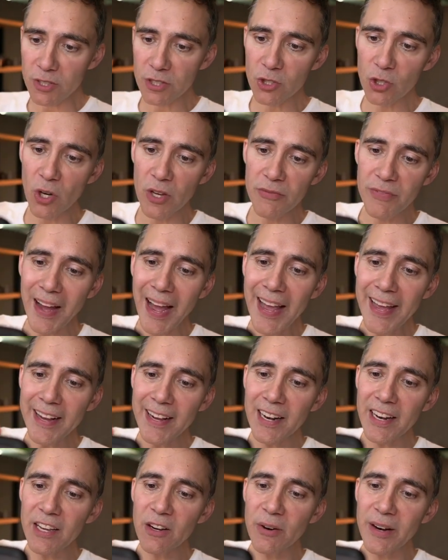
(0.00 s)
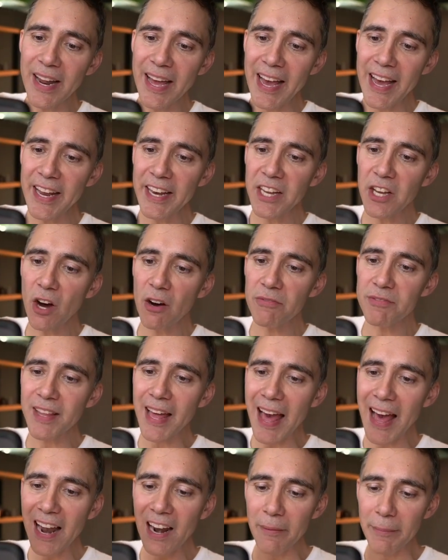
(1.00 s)
So if I click on any of
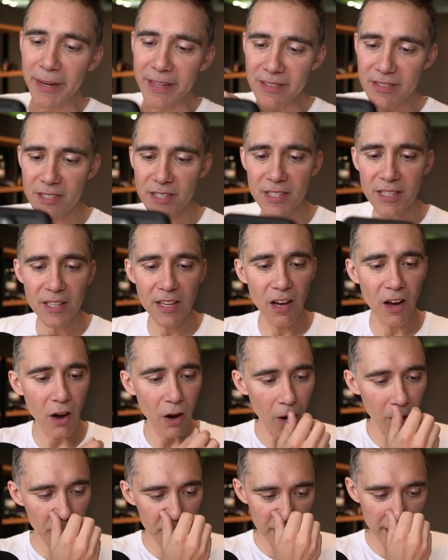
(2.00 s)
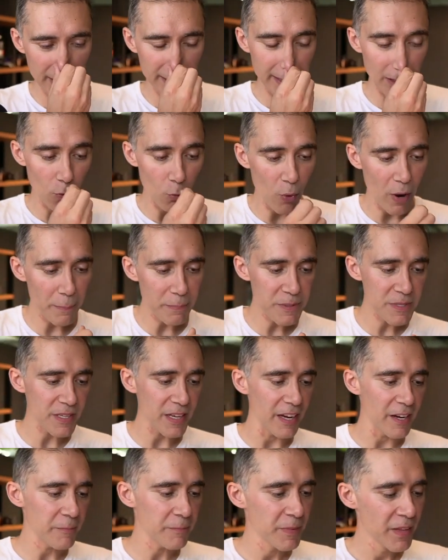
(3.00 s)
the elements on the
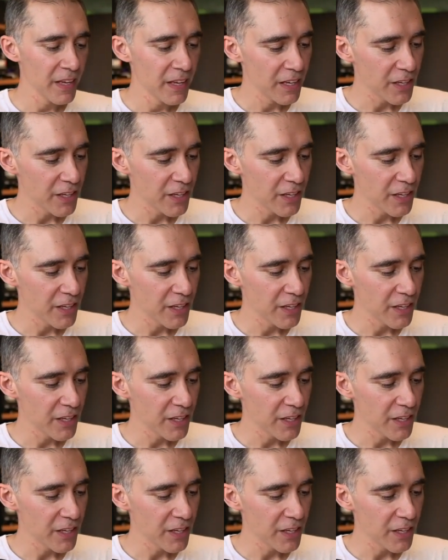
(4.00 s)
website,